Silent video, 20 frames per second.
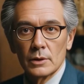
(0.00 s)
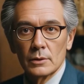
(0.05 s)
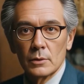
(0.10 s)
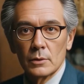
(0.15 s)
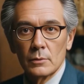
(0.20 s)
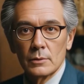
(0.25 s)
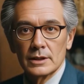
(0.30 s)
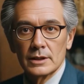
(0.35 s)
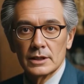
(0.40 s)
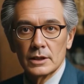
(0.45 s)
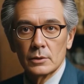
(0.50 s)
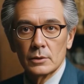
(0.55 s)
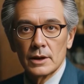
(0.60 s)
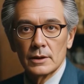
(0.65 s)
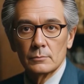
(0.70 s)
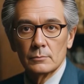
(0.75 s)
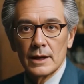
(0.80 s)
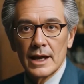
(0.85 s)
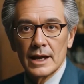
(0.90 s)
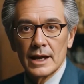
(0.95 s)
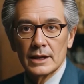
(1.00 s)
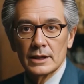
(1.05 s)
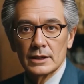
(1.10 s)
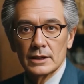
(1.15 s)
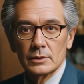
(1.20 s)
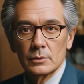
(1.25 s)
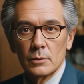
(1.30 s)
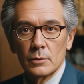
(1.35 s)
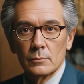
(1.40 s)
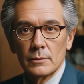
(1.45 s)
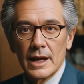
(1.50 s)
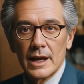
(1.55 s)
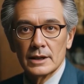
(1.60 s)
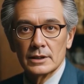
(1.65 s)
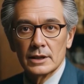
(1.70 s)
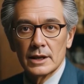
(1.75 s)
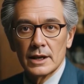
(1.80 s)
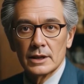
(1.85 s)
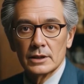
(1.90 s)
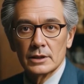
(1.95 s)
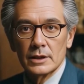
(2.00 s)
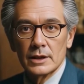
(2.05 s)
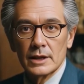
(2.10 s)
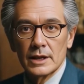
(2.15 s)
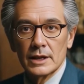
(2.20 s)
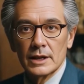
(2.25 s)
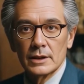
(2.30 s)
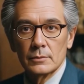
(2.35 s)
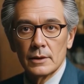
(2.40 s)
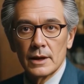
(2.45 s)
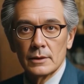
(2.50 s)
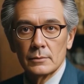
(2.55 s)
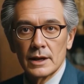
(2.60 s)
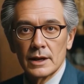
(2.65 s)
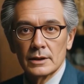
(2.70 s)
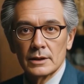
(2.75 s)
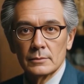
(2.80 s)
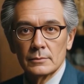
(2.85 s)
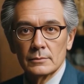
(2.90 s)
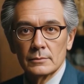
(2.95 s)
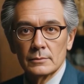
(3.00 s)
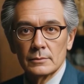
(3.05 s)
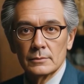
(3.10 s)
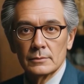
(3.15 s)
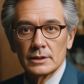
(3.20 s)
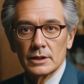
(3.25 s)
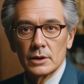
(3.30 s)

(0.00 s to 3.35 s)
only limit to your impact is your imagination and commitment.